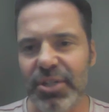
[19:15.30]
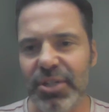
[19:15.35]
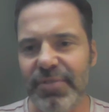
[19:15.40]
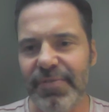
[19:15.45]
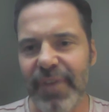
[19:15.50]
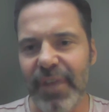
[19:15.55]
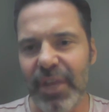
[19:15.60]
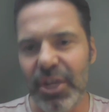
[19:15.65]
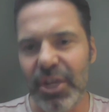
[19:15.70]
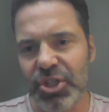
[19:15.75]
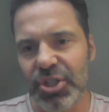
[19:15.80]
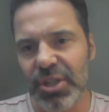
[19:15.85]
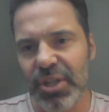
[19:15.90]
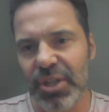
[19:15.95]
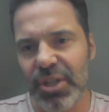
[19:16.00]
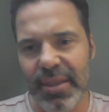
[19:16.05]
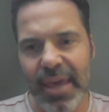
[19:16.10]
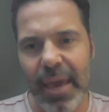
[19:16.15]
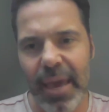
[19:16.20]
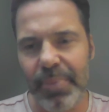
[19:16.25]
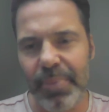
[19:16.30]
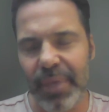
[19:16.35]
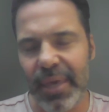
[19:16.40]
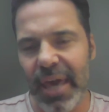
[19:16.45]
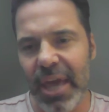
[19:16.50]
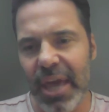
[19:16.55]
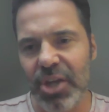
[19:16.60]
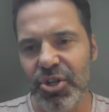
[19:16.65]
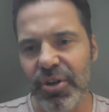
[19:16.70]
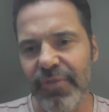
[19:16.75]
finished the
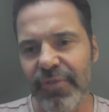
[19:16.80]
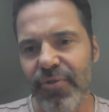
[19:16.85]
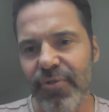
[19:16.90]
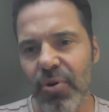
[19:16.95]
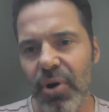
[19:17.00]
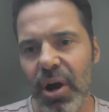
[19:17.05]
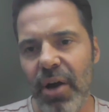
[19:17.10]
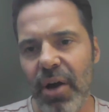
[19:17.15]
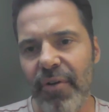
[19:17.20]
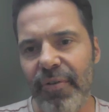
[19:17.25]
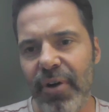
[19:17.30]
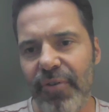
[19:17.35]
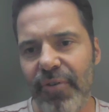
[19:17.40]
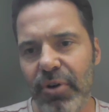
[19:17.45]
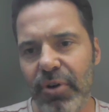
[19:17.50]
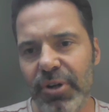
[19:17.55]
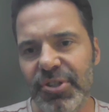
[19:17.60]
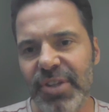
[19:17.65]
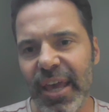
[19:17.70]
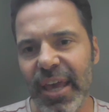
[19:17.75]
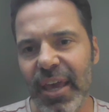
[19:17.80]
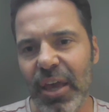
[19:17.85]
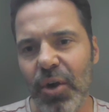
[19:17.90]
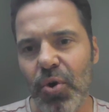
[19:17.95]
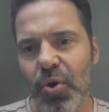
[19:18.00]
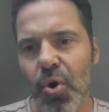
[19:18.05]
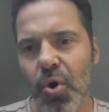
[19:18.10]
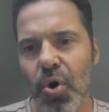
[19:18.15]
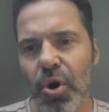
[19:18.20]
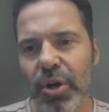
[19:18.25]
application for our second
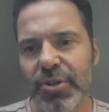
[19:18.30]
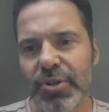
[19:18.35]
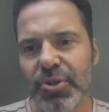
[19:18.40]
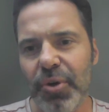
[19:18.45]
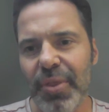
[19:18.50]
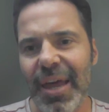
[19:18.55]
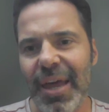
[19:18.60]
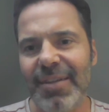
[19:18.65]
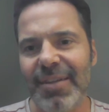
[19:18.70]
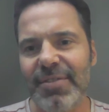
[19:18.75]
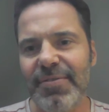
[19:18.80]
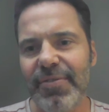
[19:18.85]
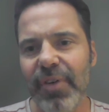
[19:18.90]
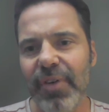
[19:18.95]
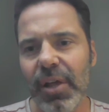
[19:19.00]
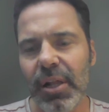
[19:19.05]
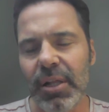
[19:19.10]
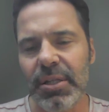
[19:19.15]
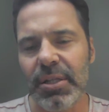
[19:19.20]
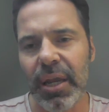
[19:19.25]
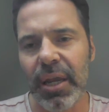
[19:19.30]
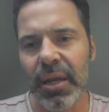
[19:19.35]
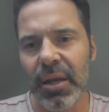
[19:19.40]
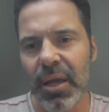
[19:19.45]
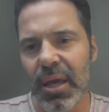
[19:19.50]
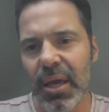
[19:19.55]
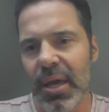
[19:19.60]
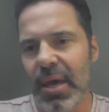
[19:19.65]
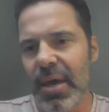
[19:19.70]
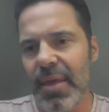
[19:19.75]
cohort, so that is filled, and
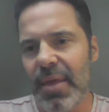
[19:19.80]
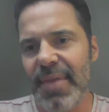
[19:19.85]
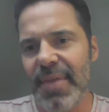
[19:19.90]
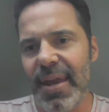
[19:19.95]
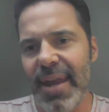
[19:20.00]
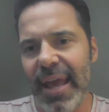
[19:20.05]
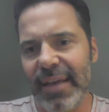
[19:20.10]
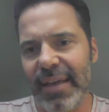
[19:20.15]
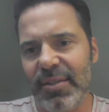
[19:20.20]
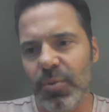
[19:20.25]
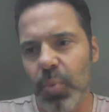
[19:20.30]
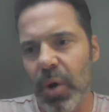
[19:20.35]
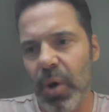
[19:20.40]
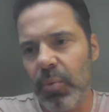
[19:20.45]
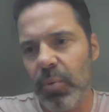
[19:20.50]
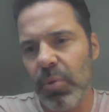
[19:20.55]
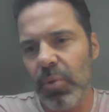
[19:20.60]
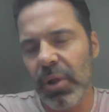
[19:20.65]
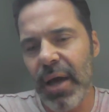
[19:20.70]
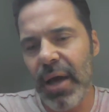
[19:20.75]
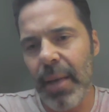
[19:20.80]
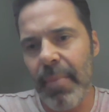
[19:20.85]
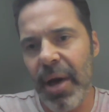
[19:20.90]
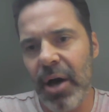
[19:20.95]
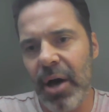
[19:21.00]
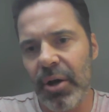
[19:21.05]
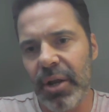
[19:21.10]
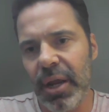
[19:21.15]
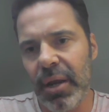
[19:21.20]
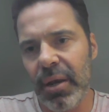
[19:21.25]
the next one will come
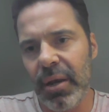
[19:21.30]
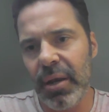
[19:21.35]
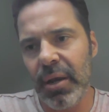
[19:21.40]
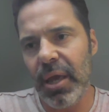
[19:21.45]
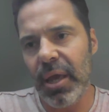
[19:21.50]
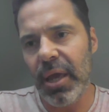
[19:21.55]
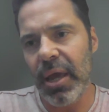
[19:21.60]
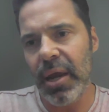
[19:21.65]
out in